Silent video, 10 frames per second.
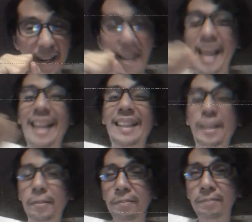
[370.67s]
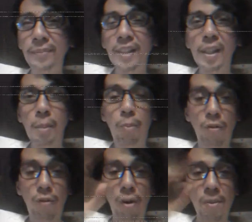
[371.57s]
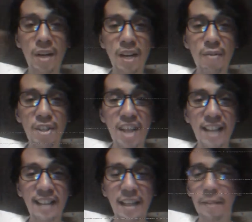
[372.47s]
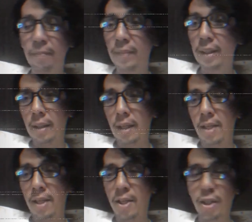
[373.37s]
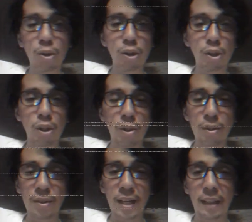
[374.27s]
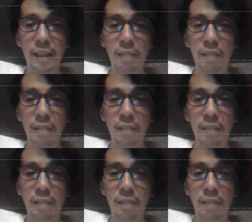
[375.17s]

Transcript: me. Proverbially rejected. It just goes to show you that